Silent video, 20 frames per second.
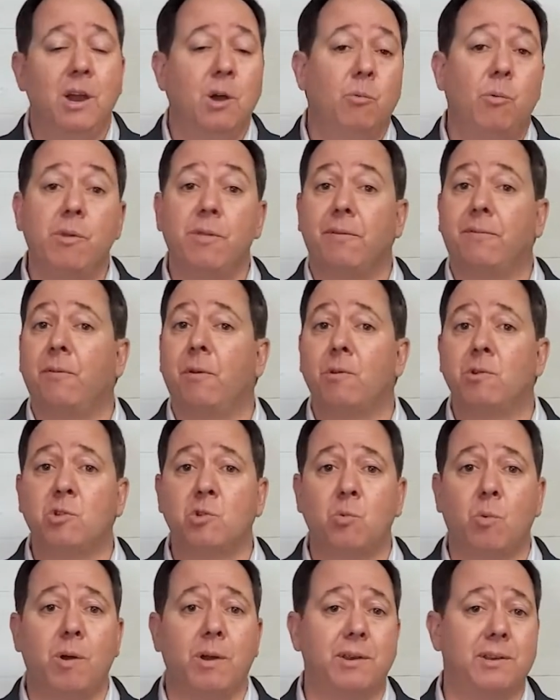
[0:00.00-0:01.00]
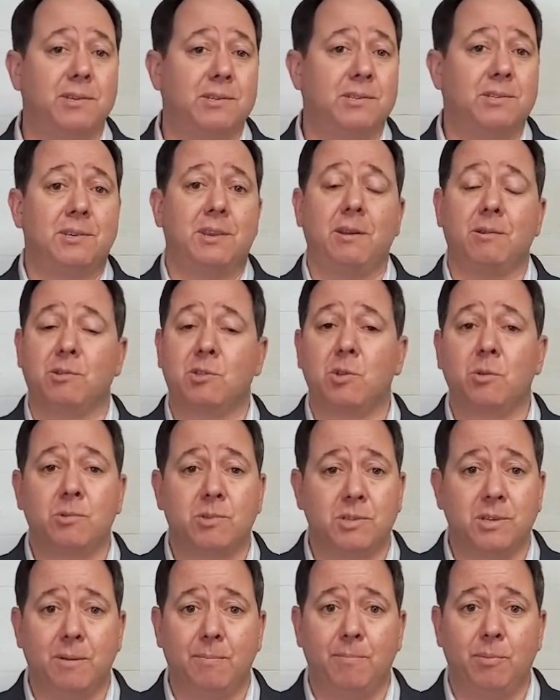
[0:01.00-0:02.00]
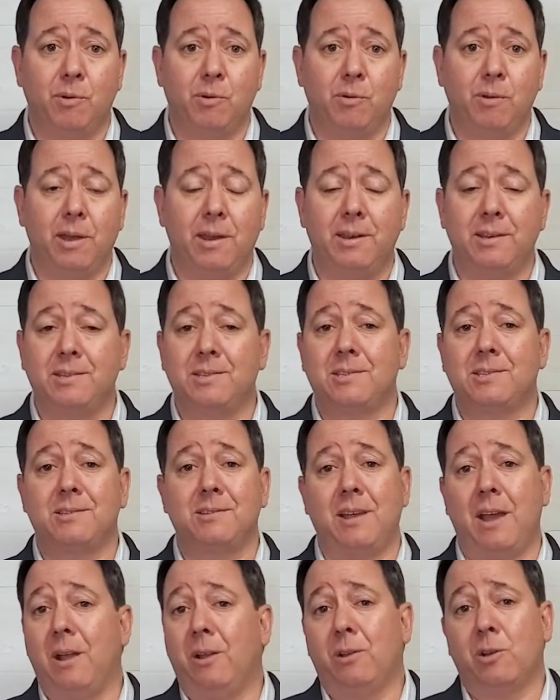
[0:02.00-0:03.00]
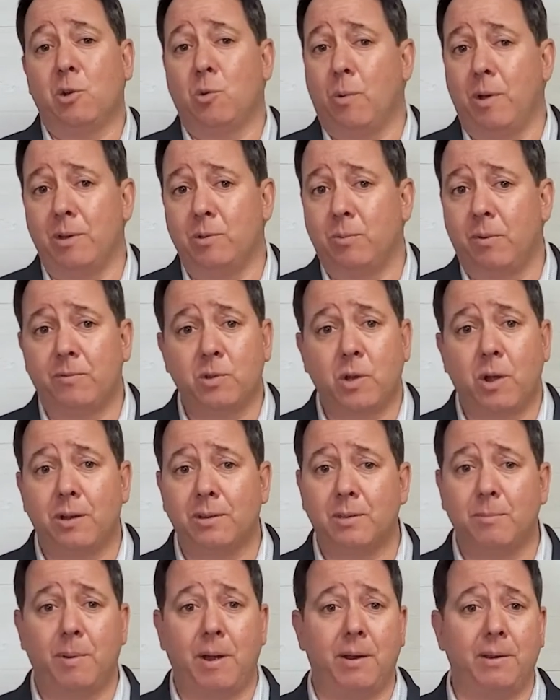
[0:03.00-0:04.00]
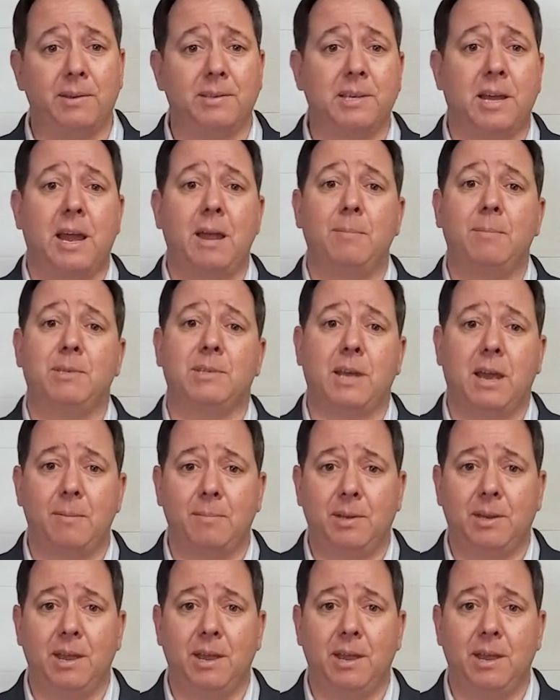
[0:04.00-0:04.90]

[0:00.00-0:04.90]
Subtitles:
Well, the first one is, you know, so simple and it's eloquent. We've talked about it time and time